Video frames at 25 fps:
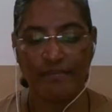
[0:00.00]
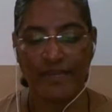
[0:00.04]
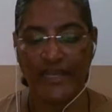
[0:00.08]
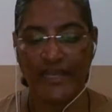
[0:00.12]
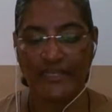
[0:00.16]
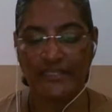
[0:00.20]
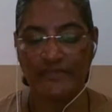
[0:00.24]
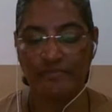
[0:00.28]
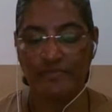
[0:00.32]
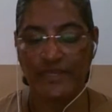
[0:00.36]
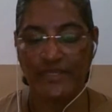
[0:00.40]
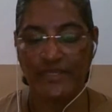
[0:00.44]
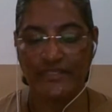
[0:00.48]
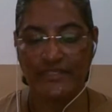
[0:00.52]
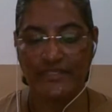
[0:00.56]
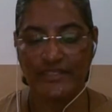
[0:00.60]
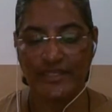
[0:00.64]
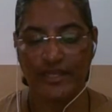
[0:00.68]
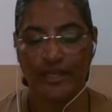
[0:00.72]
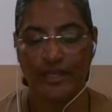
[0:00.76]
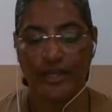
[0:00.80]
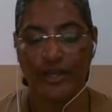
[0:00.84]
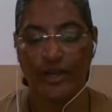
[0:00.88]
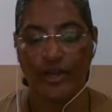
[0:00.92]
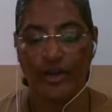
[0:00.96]
they might
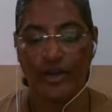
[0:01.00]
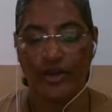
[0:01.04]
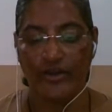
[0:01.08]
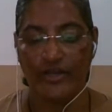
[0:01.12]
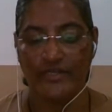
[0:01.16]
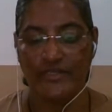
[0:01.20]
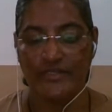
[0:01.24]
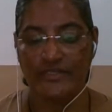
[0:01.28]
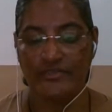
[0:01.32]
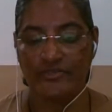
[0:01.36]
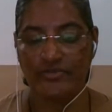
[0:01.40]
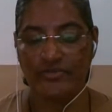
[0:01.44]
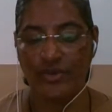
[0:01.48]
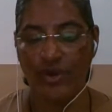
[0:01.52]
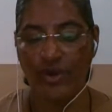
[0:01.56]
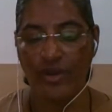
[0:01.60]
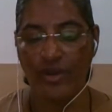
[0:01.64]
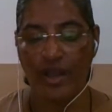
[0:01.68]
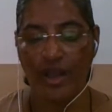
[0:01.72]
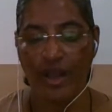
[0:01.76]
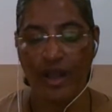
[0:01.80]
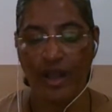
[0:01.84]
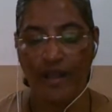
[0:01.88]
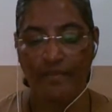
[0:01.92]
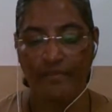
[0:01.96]
meet or a
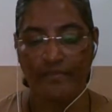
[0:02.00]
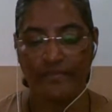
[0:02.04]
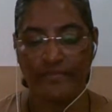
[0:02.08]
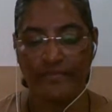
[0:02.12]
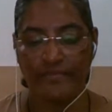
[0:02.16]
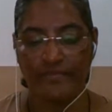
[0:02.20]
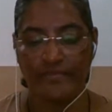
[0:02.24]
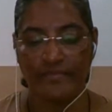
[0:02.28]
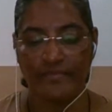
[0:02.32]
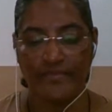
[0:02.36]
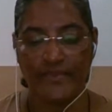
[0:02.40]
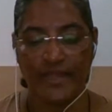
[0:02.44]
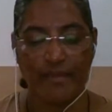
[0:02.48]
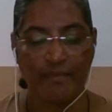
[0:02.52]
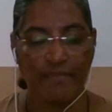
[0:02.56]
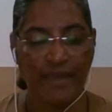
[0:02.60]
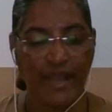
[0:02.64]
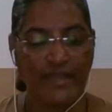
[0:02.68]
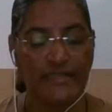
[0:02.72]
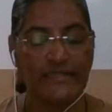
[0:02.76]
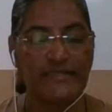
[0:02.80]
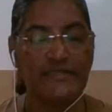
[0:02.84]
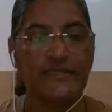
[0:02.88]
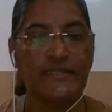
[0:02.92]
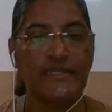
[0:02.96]
strong arm they
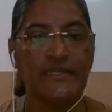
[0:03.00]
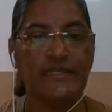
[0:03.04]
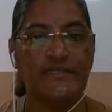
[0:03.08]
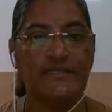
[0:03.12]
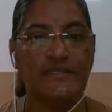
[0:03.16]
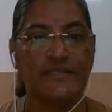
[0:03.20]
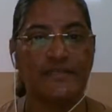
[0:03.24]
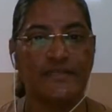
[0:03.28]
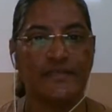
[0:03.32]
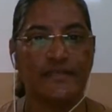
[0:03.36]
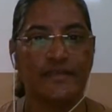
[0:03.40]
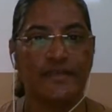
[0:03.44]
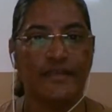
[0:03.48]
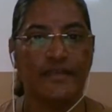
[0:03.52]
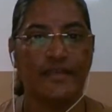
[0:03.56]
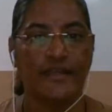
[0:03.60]
might need,